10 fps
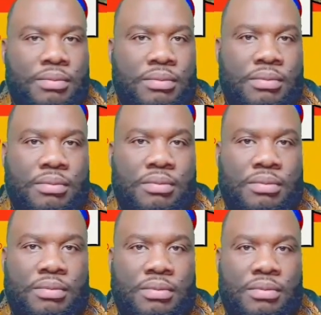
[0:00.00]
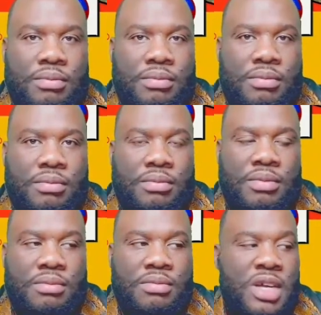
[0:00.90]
Nothing is said.